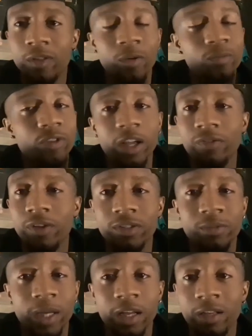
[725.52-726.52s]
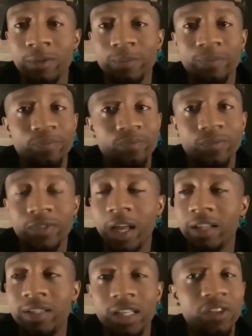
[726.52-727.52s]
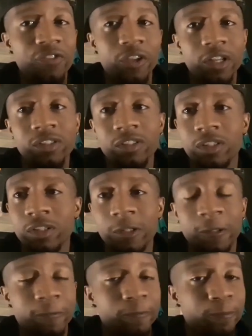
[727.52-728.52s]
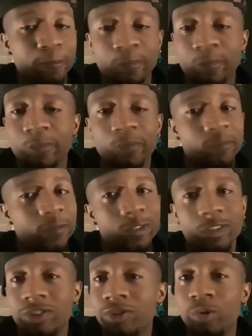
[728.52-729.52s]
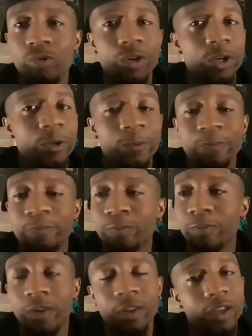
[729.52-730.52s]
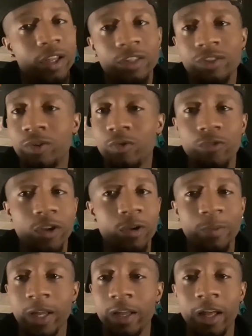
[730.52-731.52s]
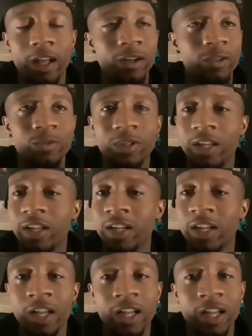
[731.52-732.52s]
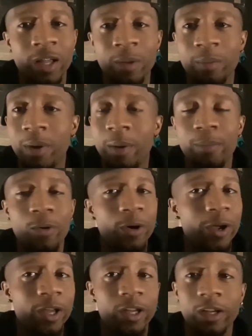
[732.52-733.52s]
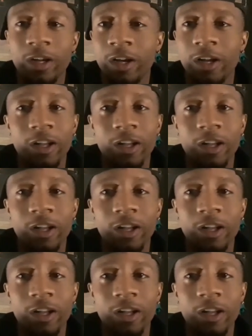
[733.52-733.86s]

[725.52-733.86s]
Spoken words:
them Ravens, man, that defense, it's too real. It's too real, man. I don't think my boy